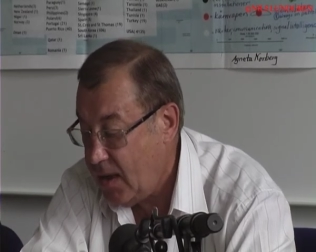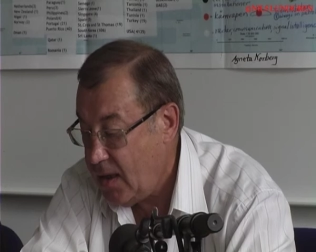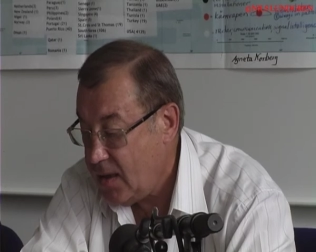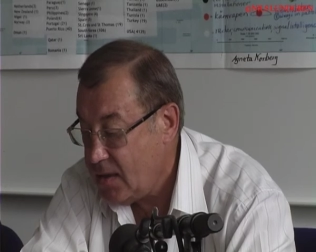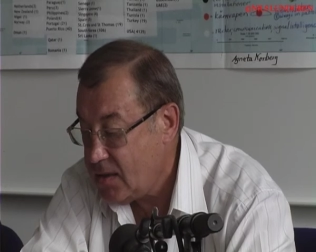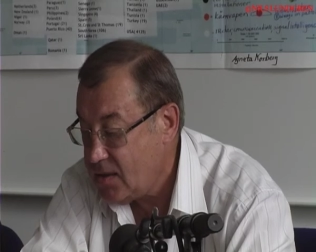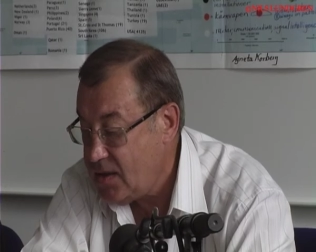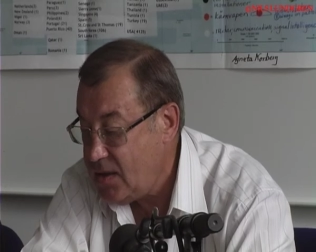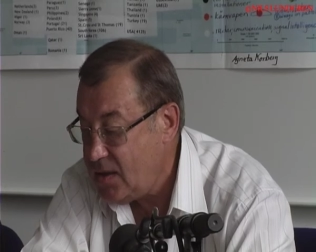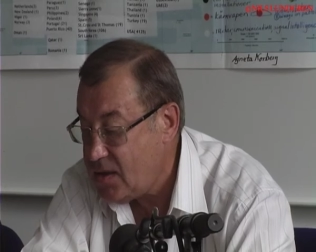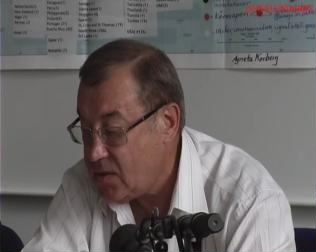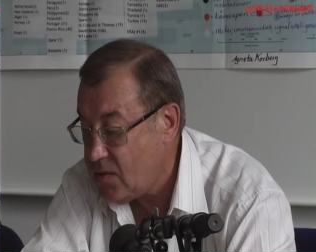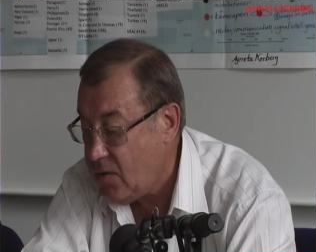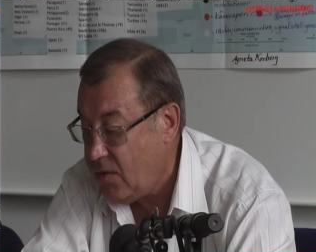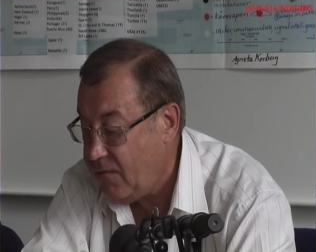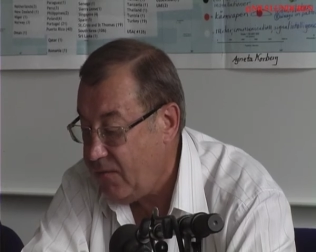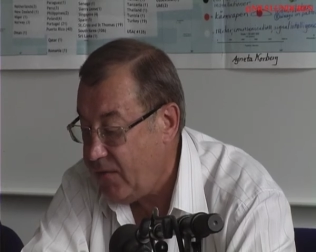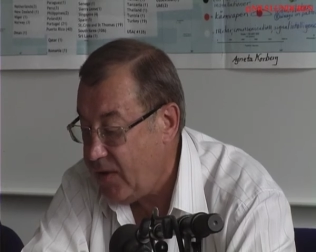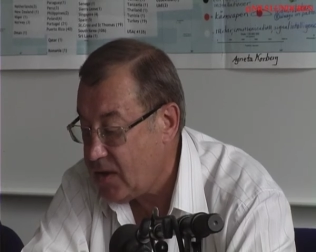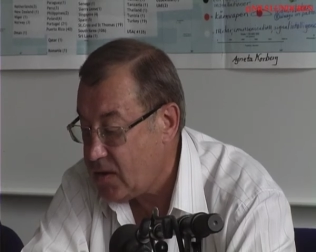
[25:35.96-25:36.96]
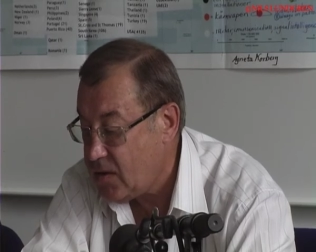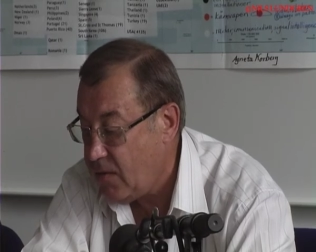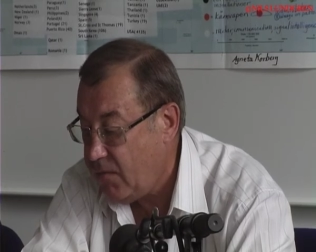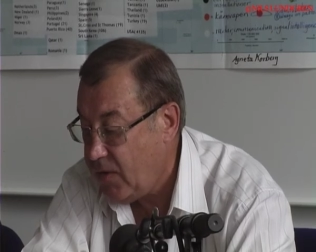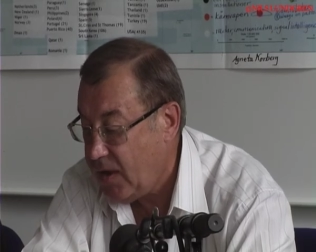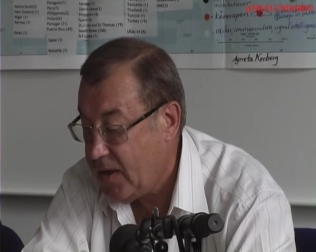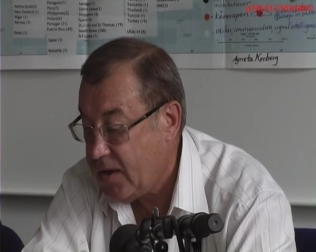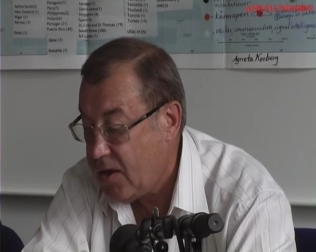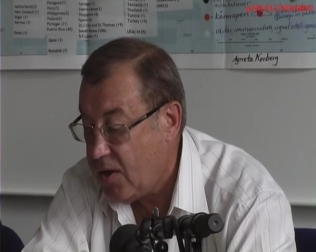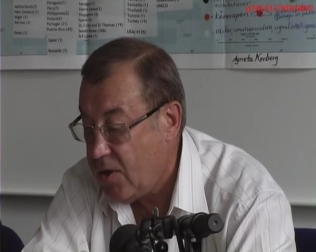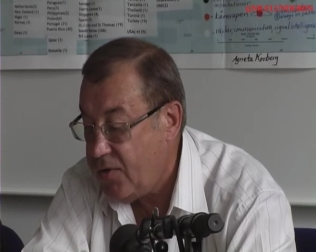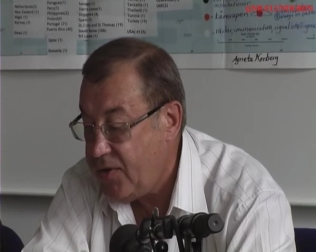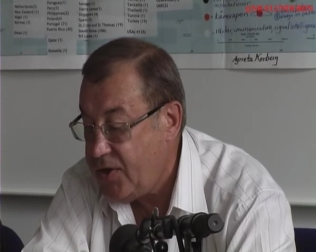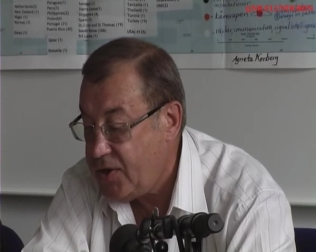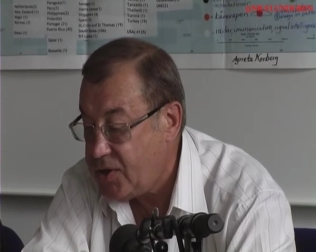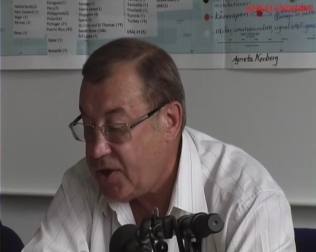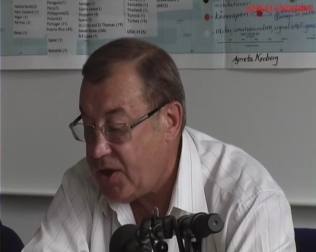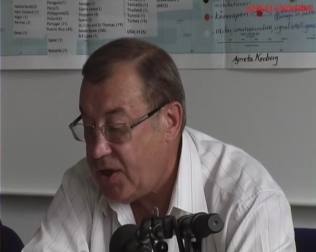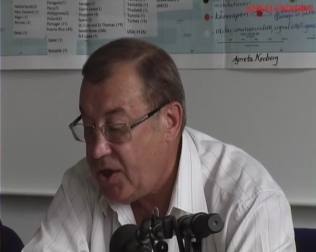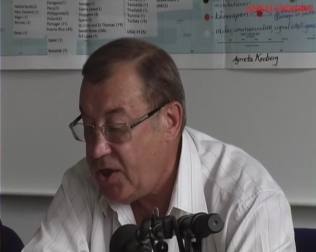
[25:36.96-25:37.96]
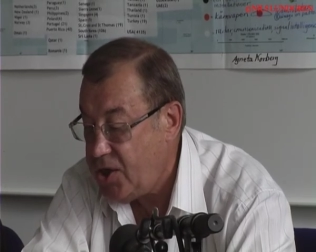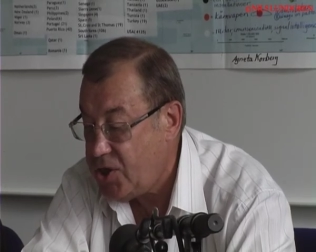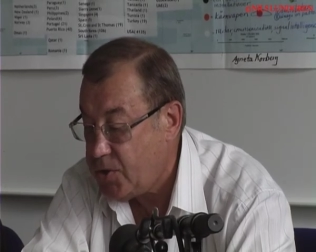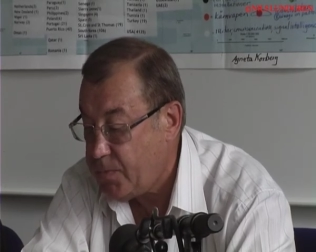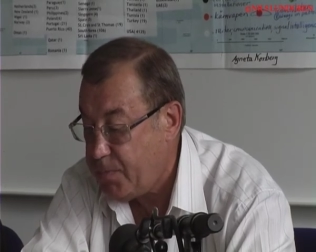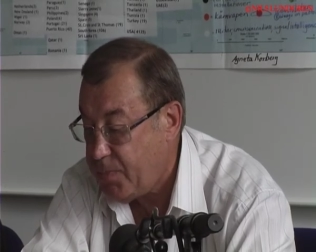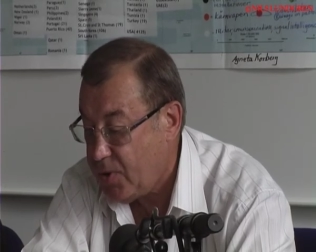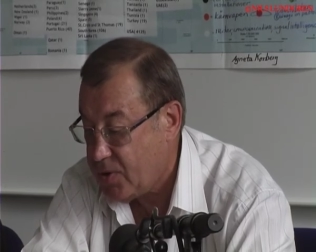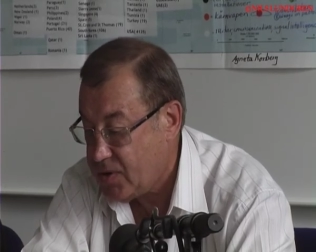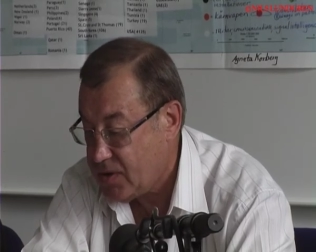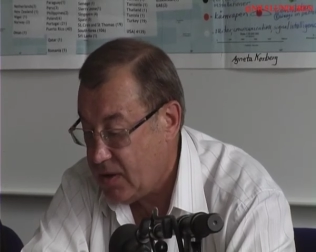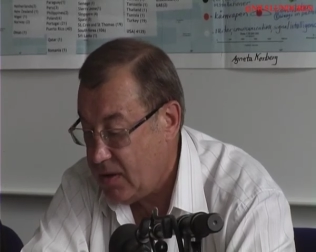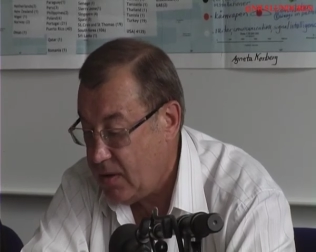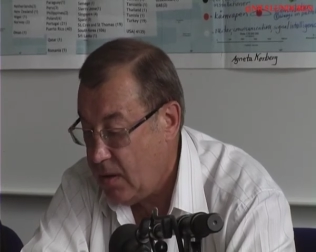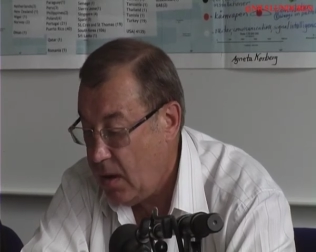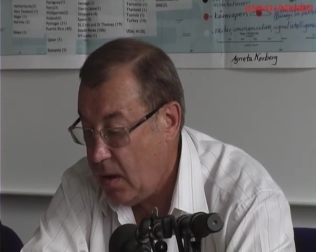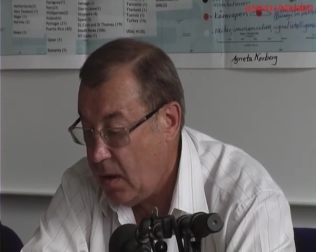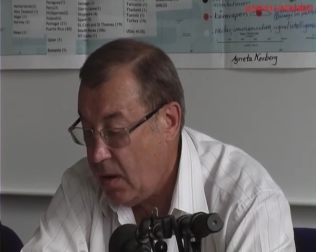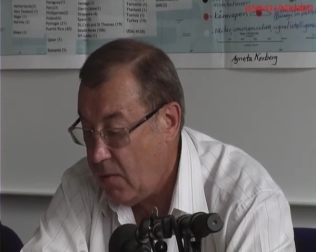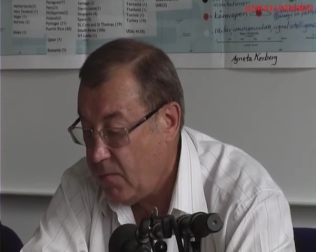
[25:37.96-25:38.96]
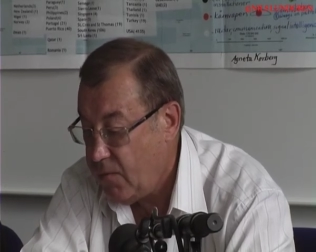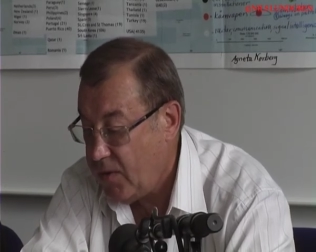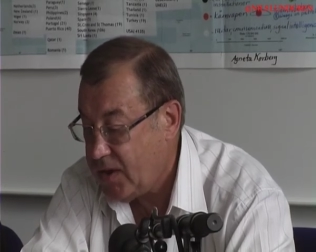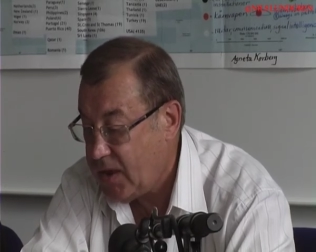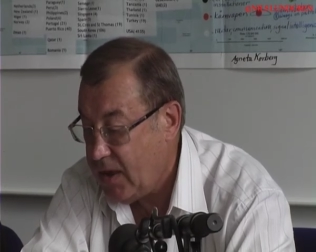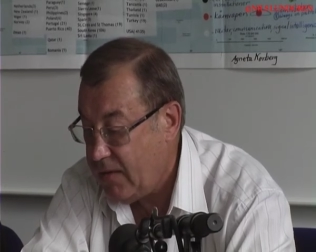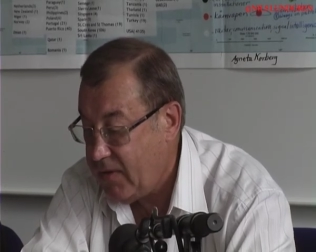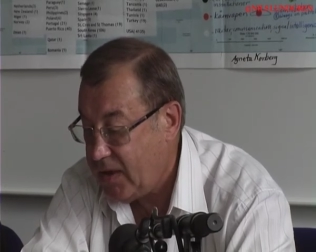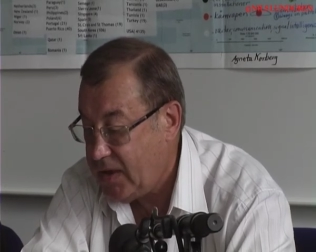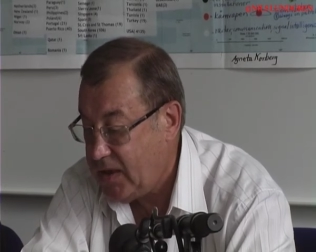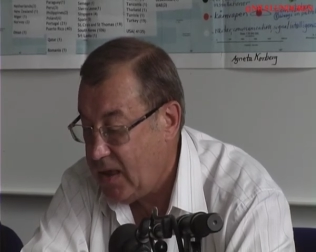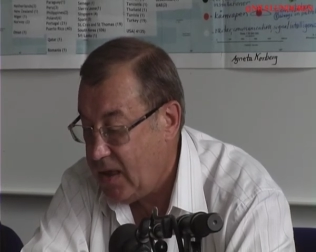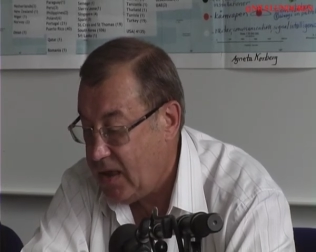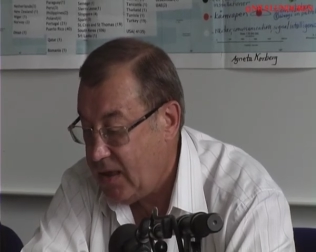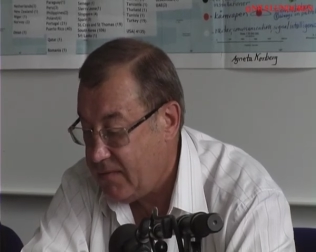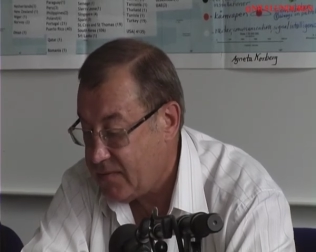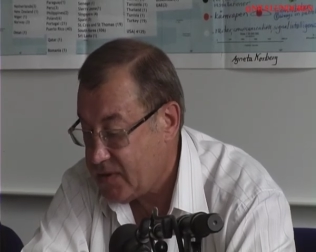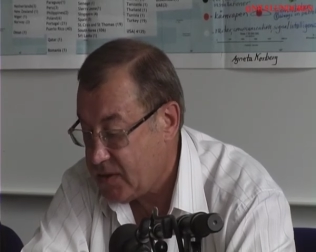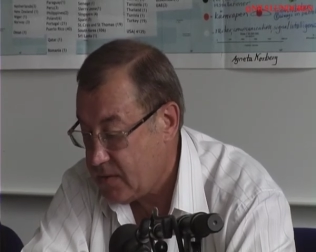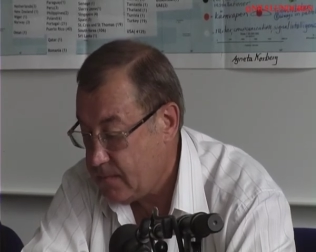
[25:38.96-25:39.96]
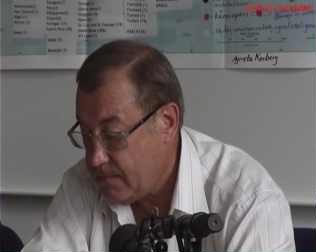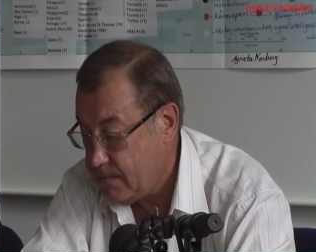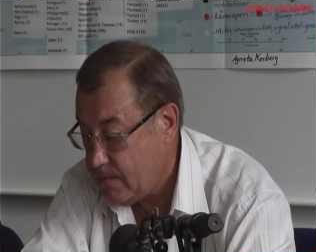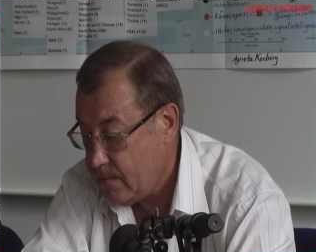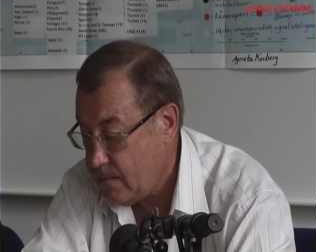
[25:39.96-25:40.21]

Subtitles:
This conflict will reach each person, whatever he lives.